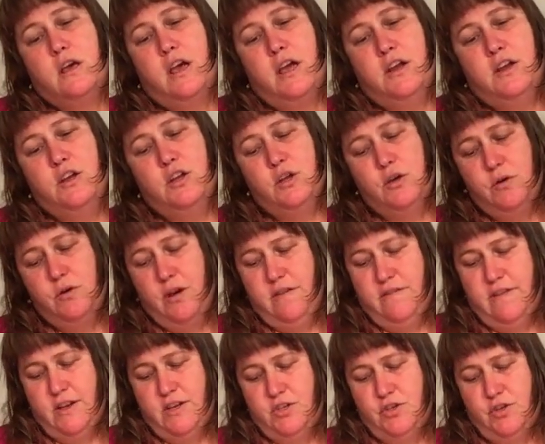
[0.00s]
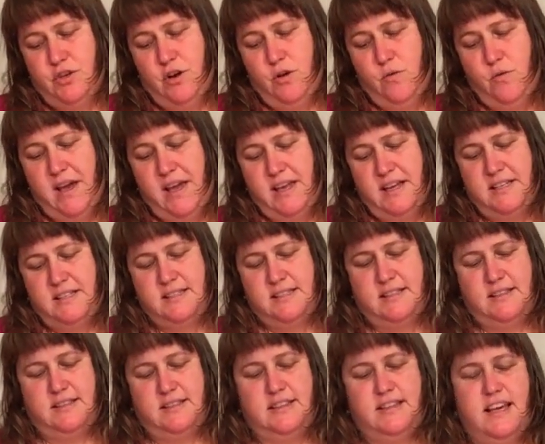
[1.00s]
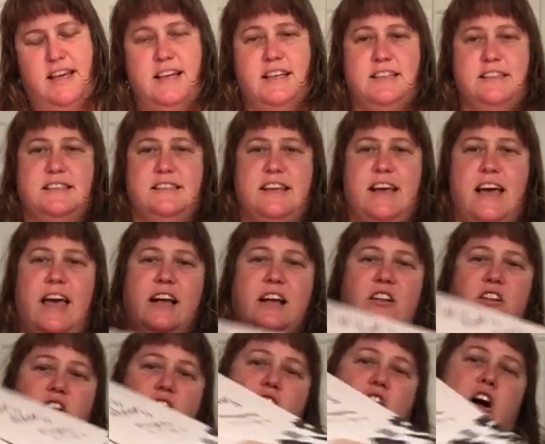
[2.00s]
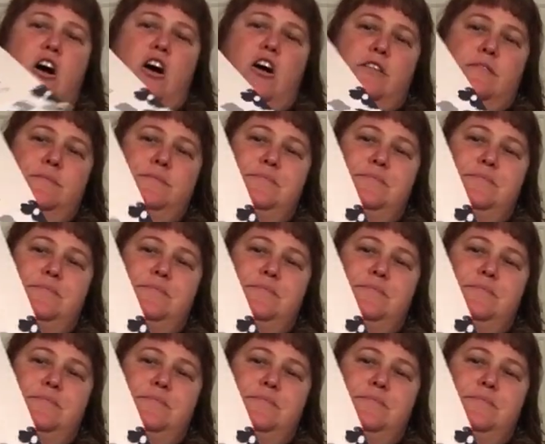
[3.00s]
A new adventure awaits. Let us tag along.